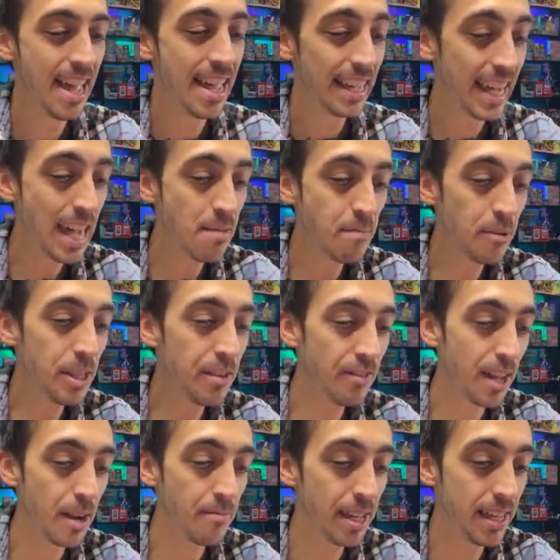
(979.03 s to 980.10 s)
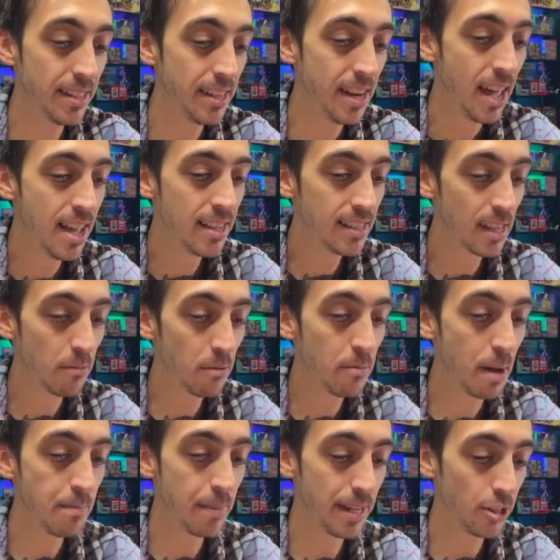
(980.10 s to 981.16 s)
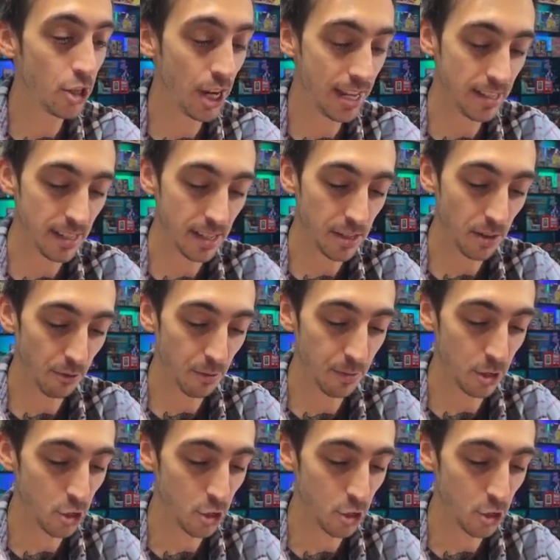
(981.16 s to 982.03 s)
Can't believe that I'm hitting some of my big chases from the